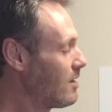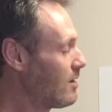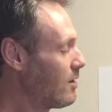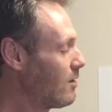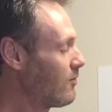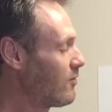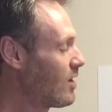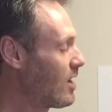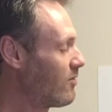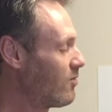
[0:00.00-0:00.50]

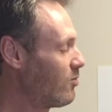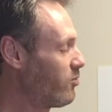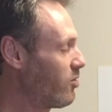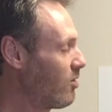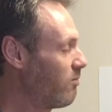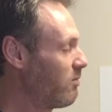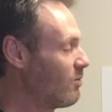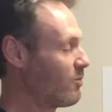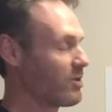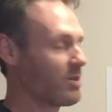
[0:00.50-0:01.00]
If you have a
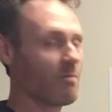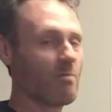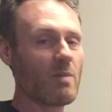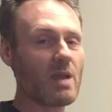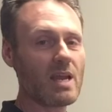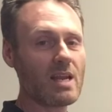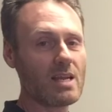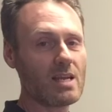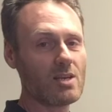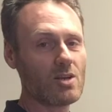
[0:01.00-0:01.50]
problem with the
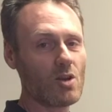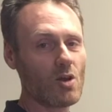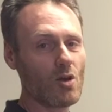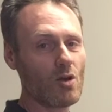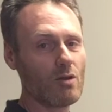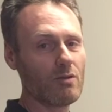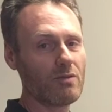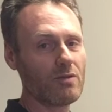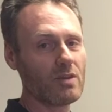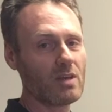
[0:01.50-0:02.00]
median
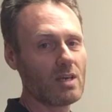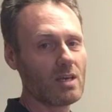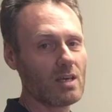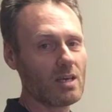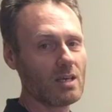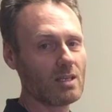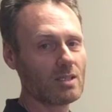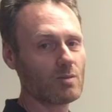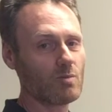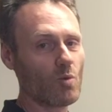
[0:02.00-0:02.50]
nerve,
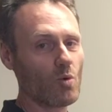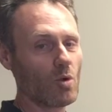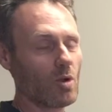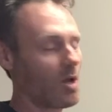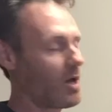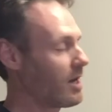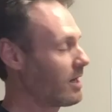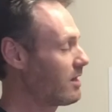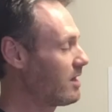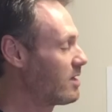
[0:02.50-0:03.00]
it's more
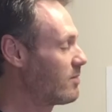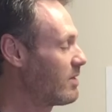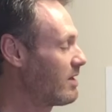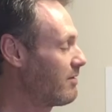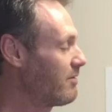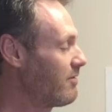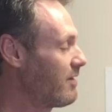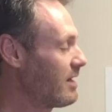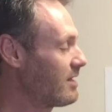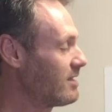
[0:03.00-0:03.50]
likely to be
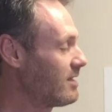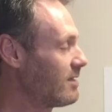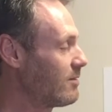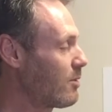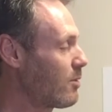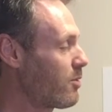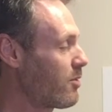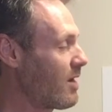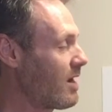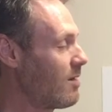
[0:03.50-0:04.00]
affecting the
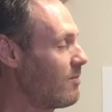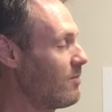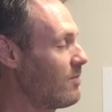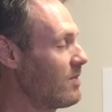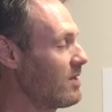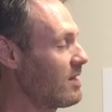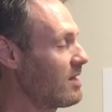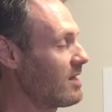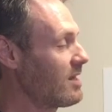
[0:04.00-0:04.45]
thumb,